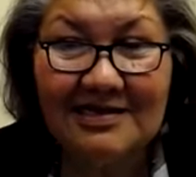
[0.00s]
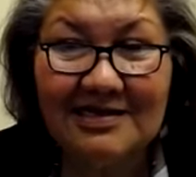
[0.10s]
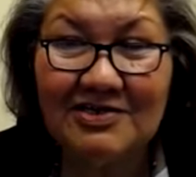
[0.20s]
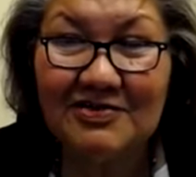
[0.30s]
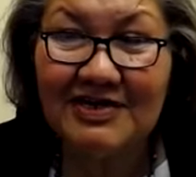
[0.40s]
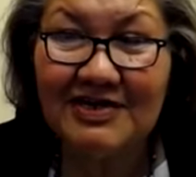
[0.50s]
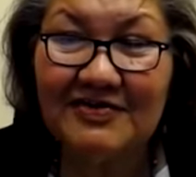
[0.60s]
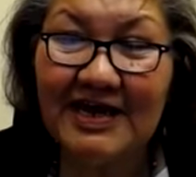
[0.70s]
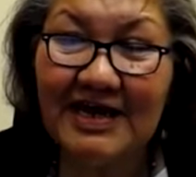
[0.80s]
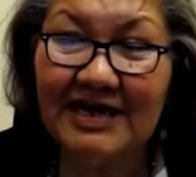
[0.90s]
Did you hear
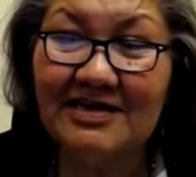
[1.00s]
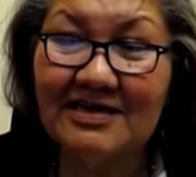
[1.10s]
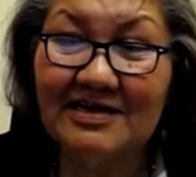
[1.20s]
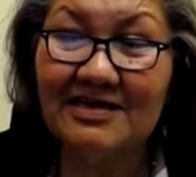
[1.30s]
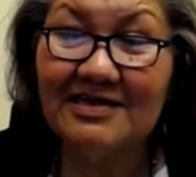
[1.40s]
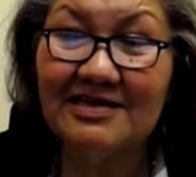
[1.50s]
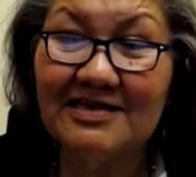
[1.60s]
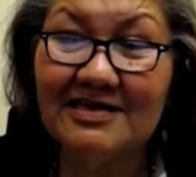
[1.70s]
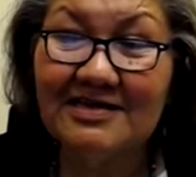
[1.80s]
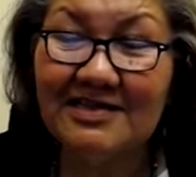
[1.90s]
that?
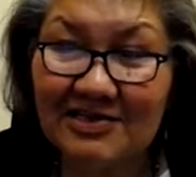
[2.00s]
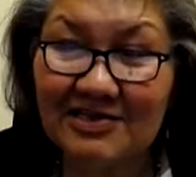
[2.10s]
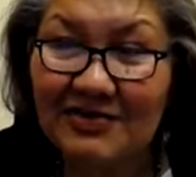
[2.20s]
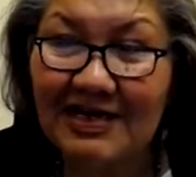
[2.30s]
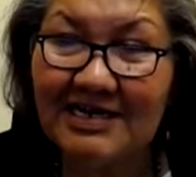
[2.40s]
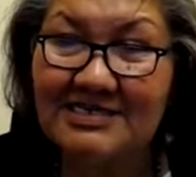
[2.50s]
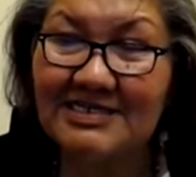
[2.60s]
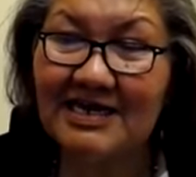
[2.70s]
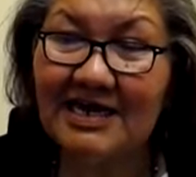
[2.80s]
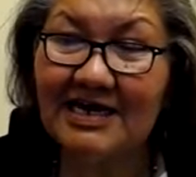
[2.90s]
Did you
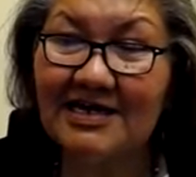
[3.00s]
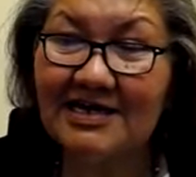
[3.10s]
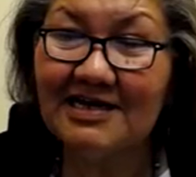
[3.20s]
catch that?